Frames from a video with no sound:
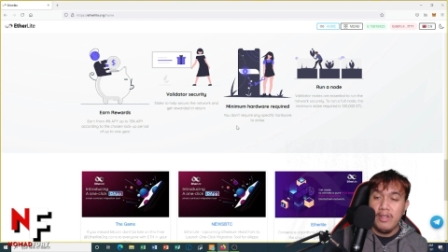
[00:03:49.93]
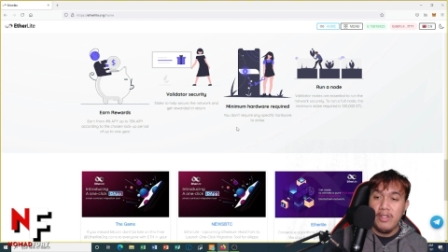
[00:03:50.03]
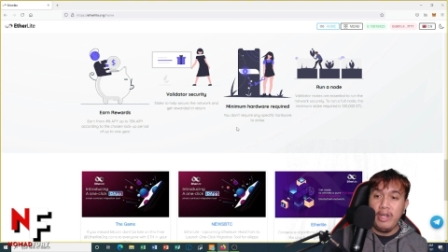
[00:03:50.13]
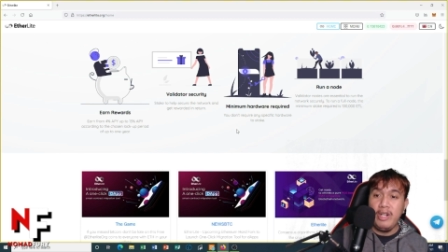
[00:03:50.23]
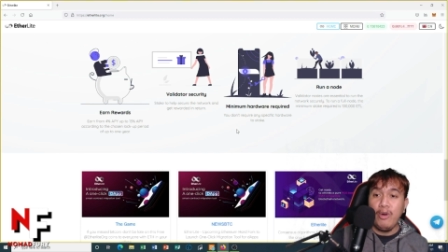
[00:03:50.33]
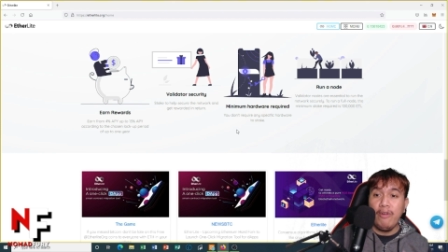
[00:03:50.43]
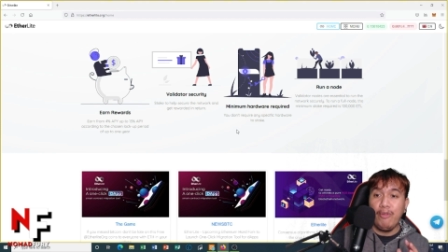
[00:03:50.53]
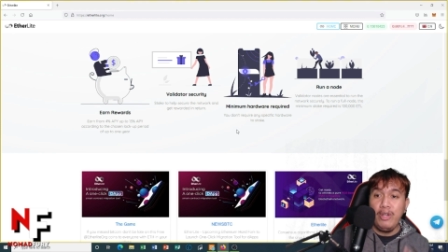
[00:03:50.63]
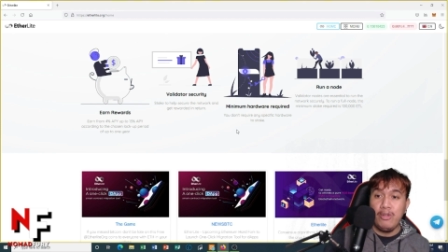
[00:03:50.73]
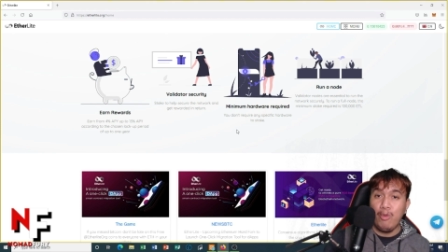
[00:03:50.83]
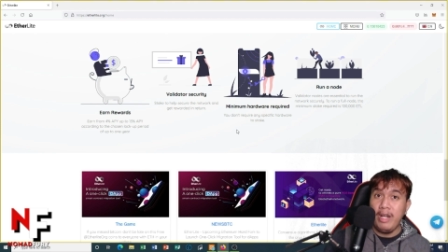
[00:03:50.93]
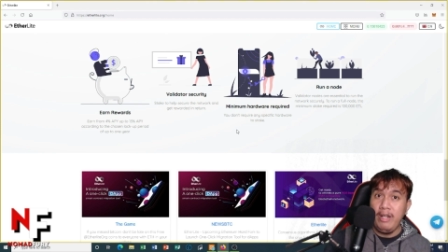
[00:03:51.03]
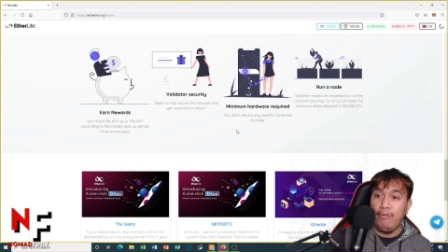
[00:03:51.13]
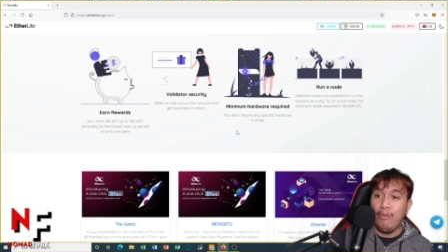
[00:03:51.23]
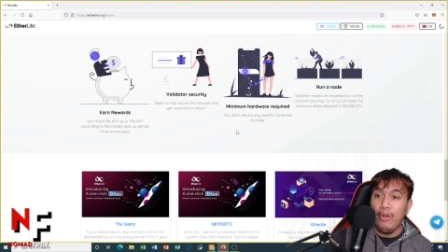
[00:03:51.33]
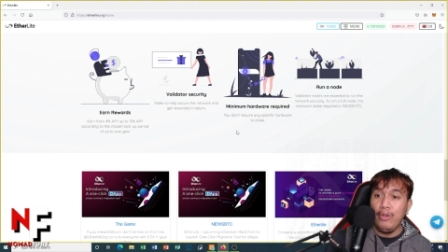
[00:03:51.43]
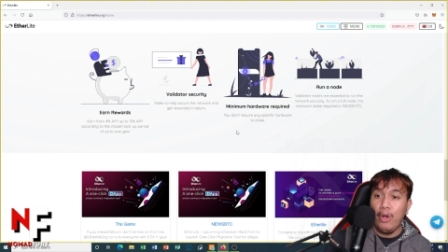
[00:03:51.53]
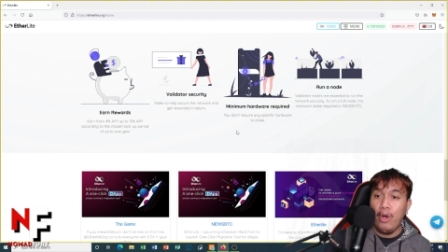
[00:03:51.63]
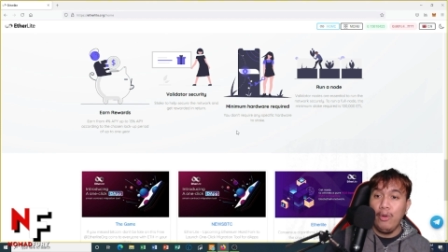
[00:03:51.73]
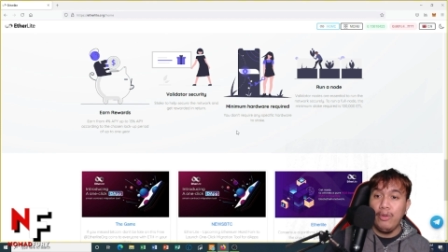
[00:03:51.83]
So in order for you to run a full
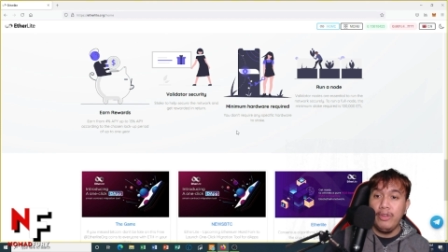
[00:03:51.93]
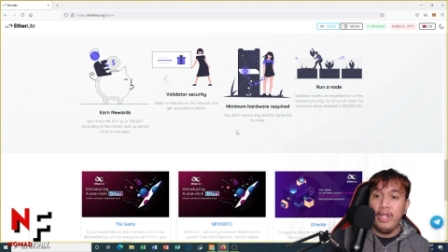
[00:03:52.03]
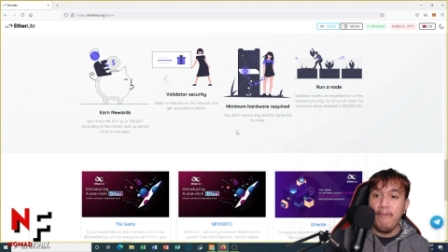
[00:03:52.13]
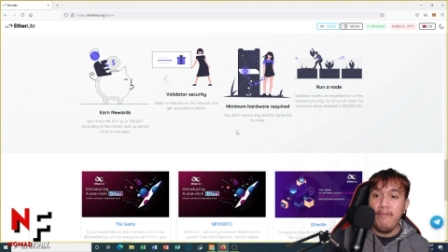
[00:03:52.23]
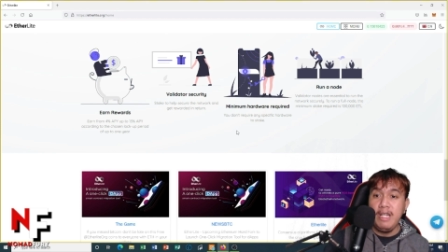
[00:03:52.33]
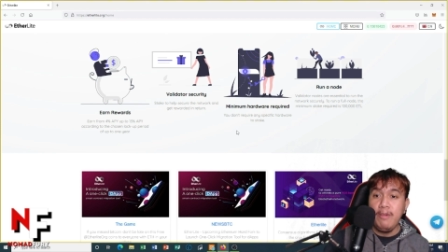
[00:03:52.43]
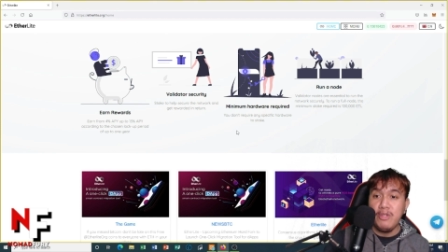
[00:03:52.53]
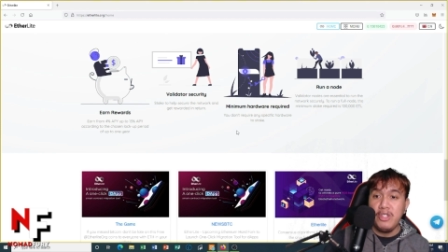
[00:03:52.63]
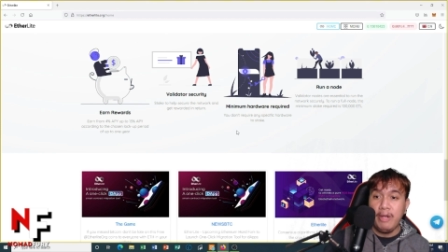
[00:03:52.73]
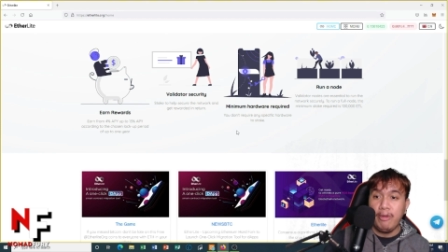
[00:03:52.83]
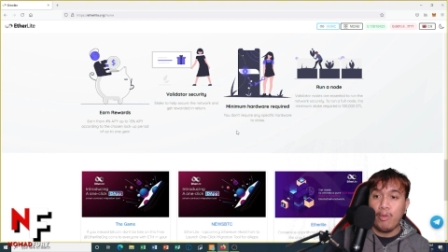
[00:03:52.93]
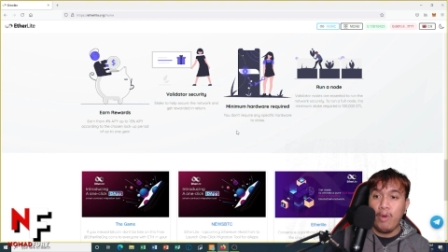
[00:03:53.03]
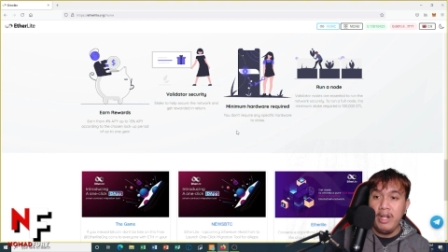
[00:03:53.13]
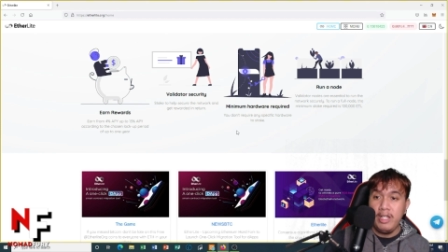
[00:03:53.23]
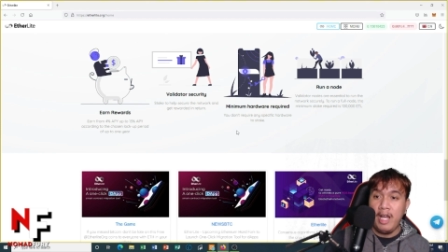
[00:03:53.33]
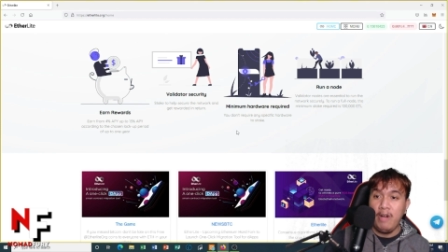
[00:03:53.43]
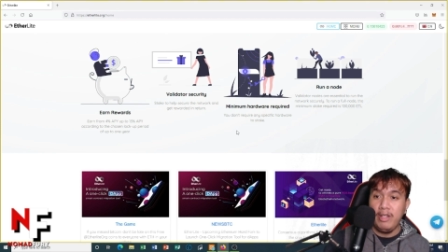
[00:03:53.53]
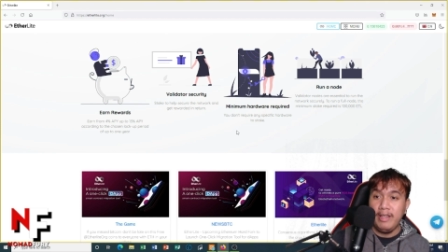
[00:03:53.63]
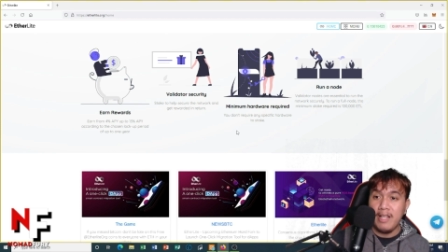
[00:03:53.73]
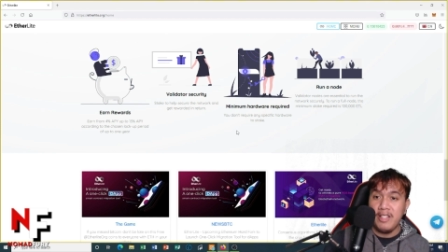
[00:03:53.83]
node, the minimum stake required is
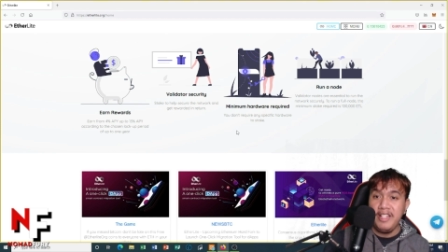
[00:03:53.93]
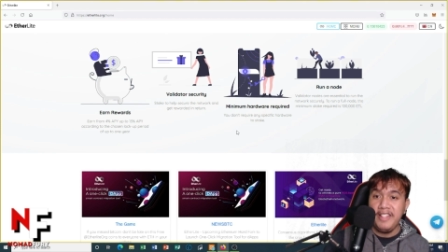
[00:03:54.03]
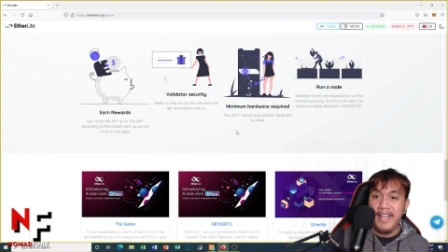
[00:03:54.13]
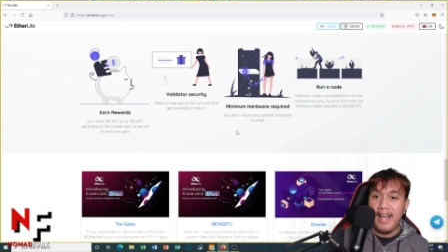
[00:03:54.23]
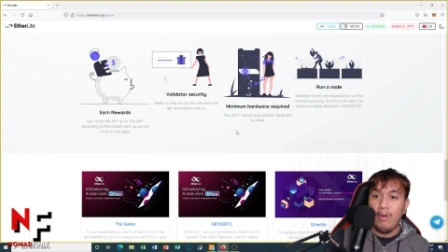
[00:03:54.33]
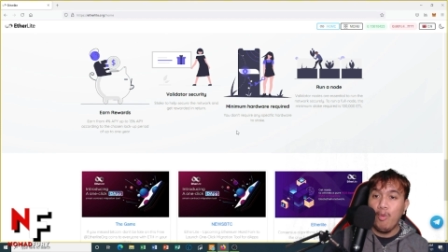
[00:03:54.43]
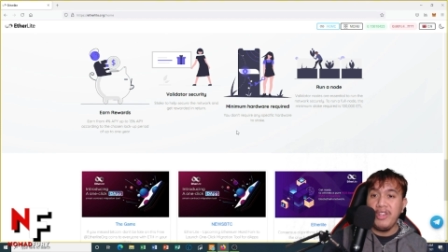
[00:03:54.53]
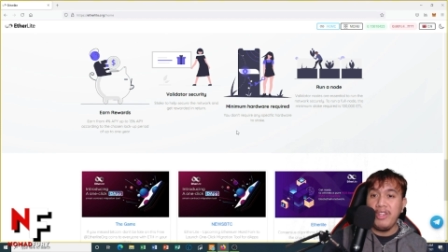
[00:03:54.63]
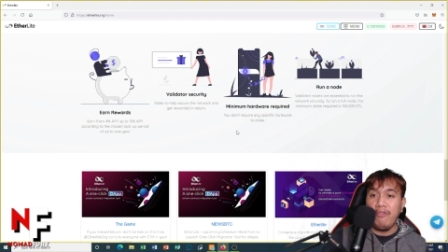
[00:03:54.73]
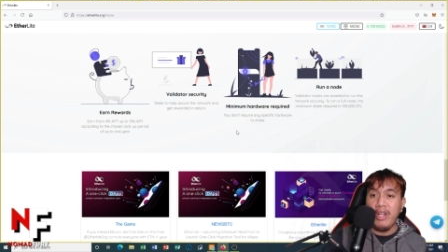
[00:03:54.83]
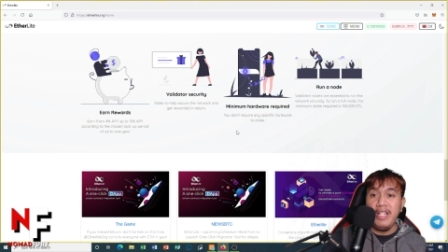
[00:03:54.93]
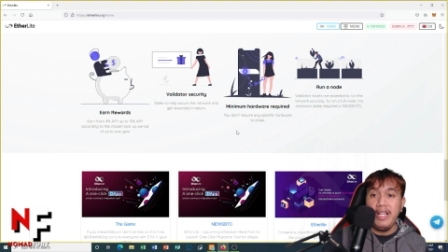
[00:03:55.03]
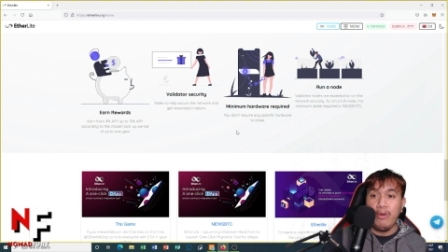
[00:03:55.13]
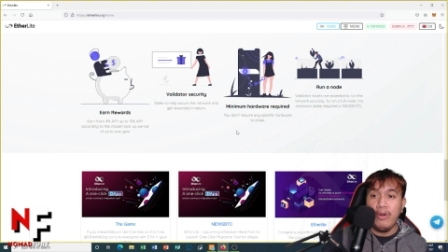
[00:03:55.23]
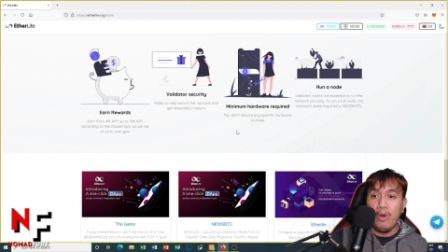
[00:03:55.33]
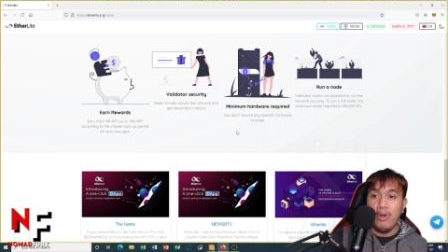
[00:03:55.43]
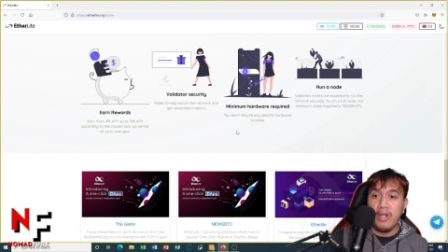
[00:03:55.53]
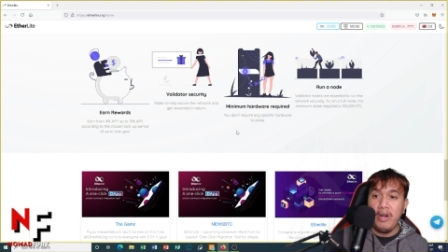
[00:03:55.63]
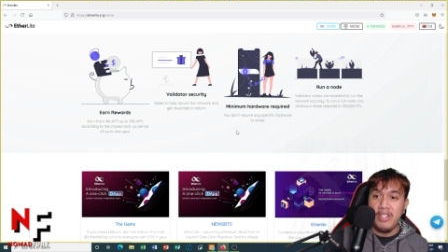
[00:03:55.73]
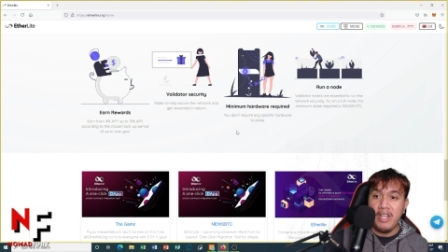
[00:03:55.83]
100,000 ETL, where the validator
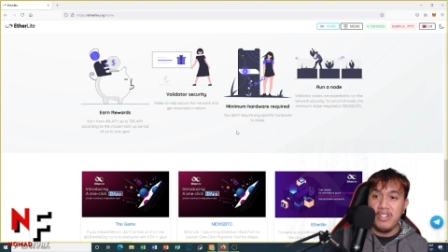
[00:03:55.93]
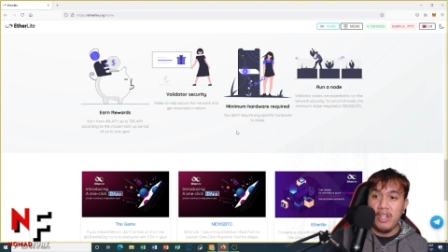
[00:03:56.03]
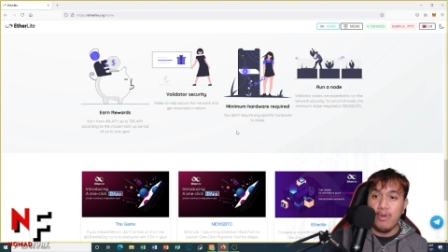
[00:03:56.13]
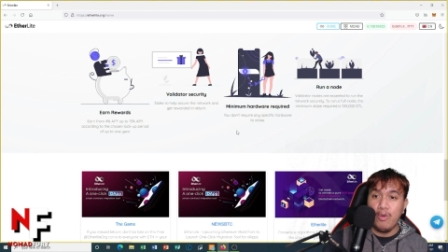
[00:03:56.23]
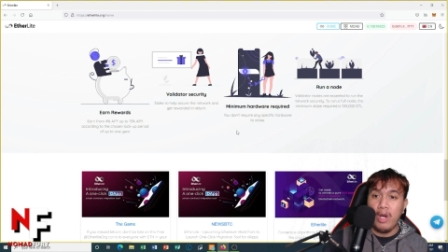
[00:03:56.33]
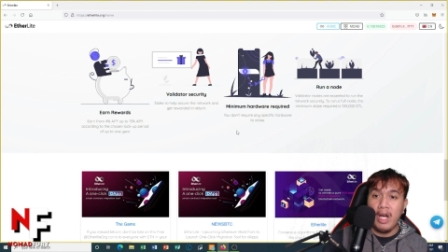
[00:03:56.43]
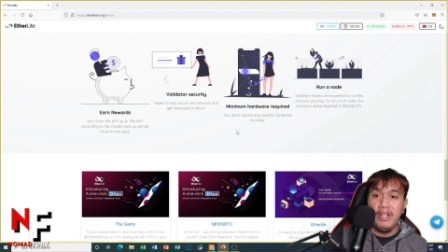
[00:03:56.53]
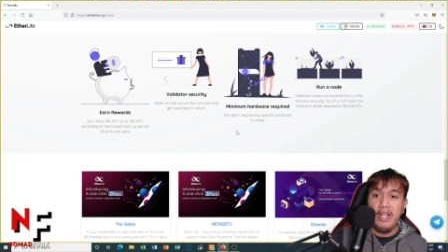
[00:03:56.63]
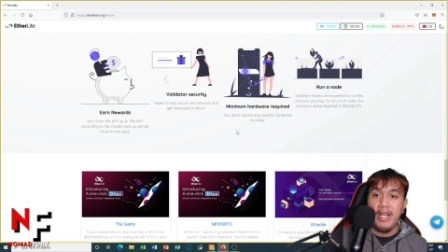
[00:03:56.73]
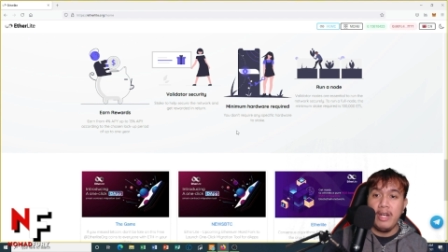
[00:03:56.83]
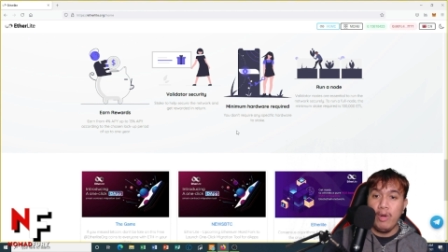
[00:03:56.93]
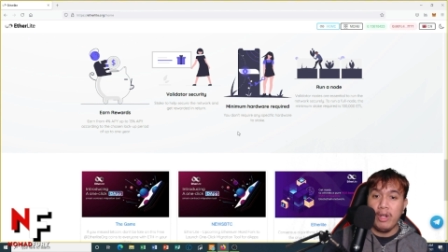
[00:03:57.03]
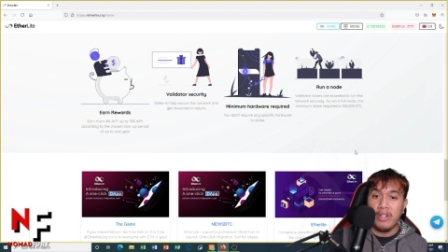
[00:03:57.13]
nodes are essential to run the network